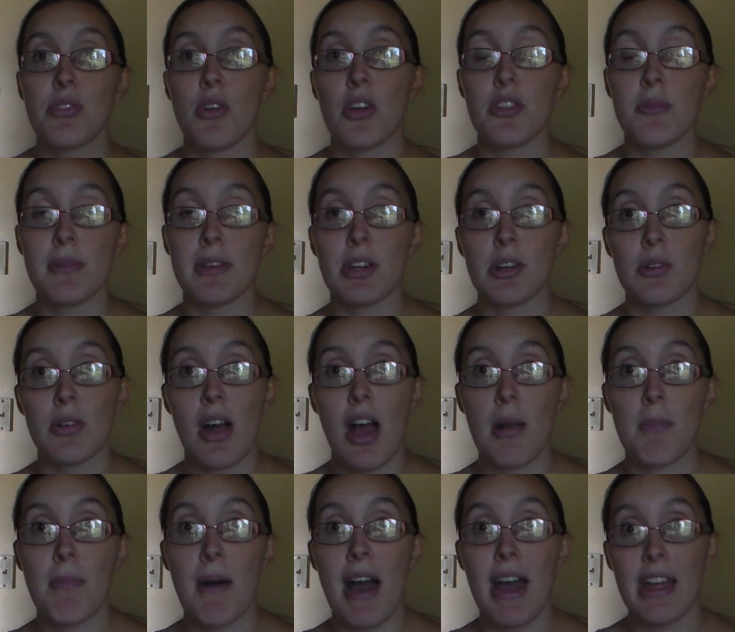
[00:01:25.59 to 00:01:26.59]
throw them in a
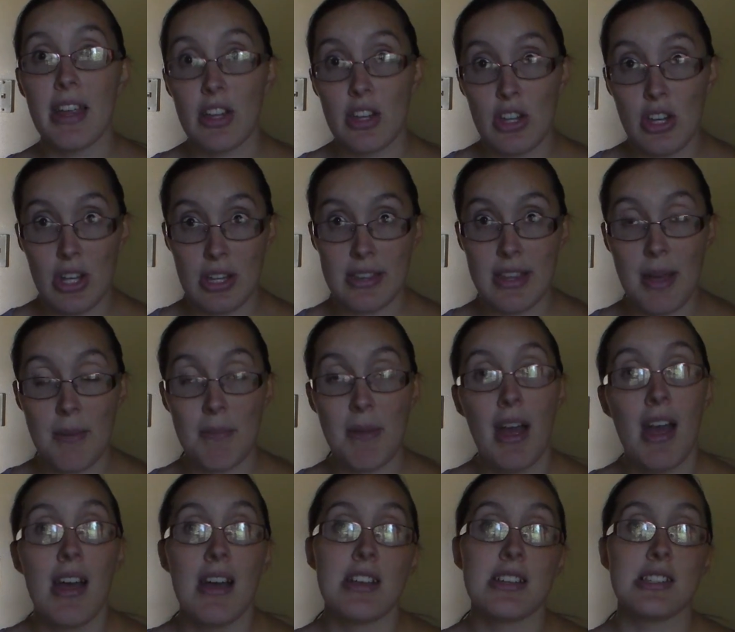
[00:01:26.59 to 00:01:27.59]
crock pot, and cook them.